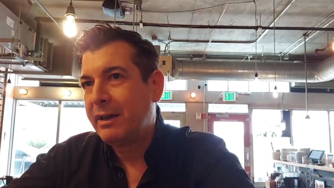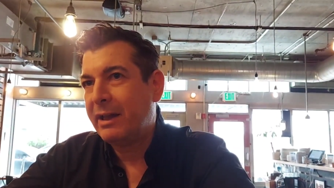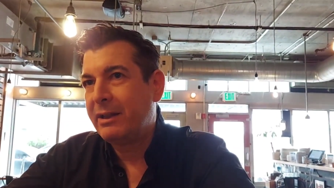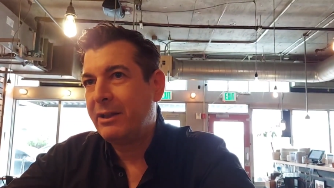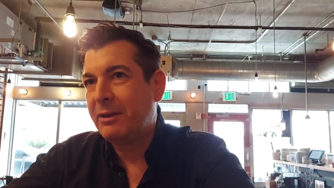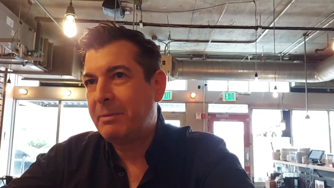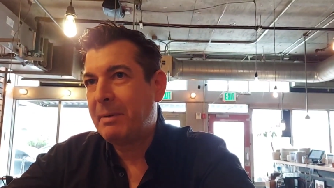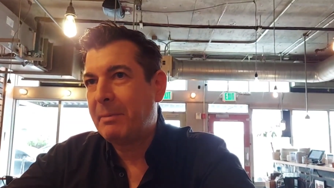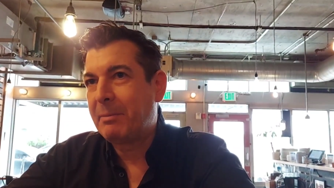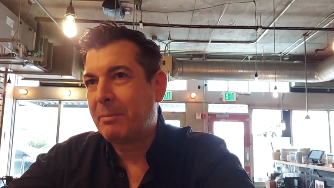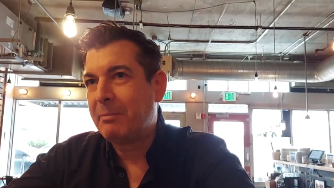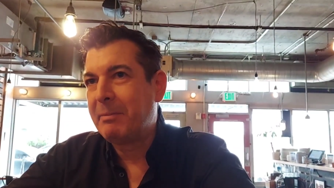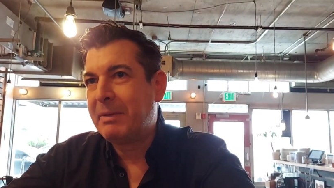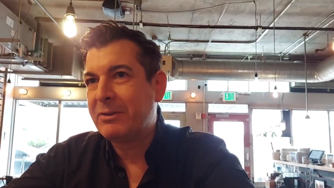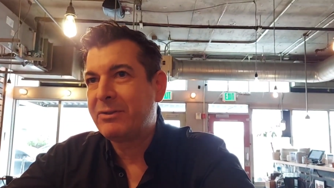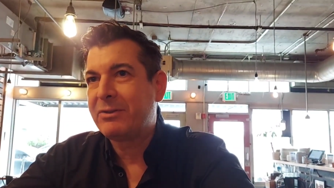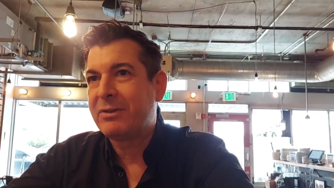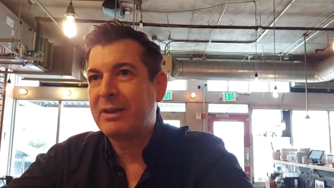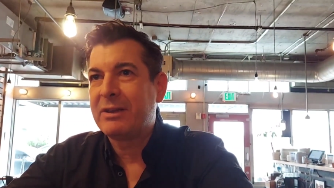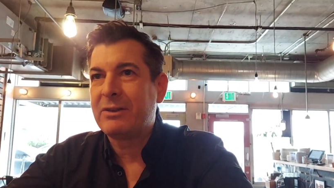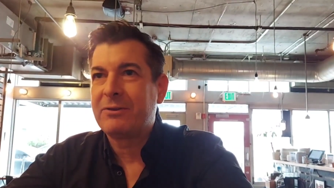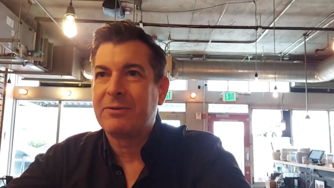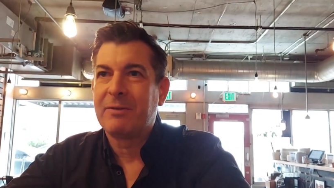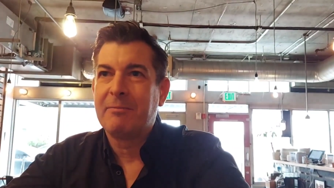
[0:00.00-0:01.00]
And people miss
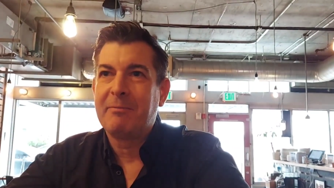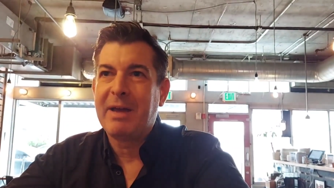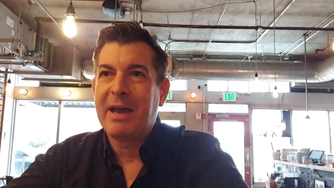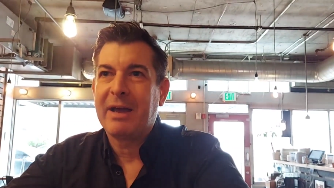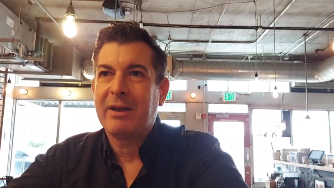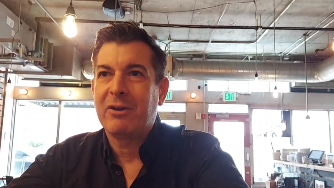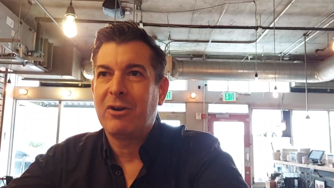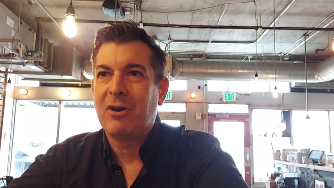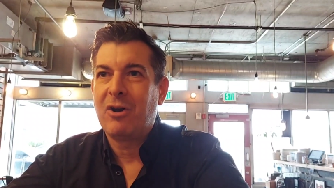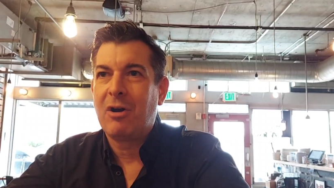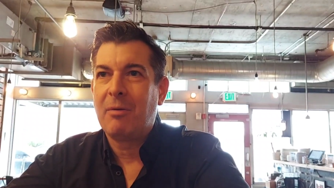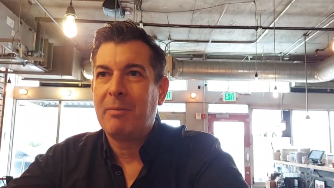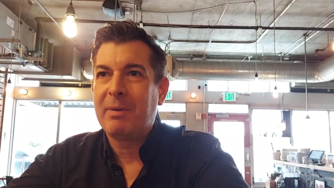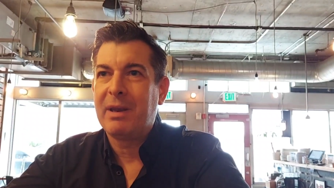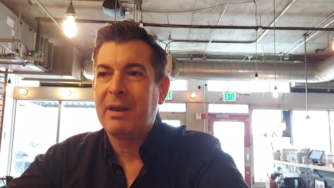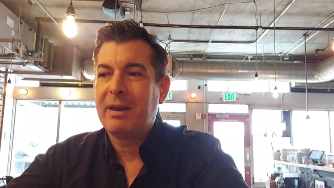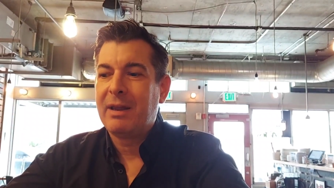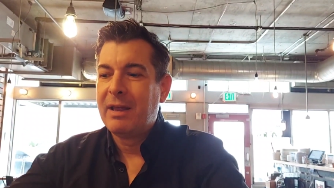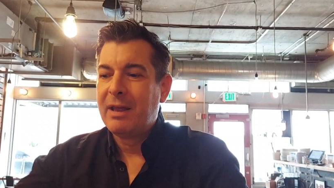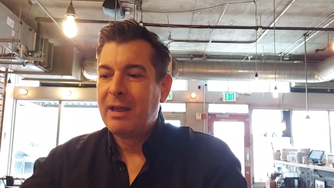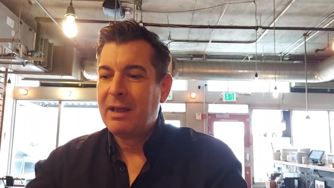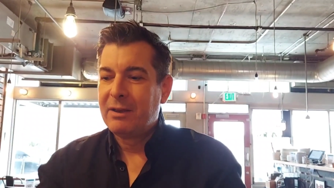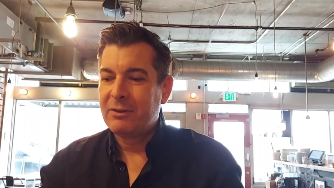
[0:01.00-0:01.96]
things from back home. And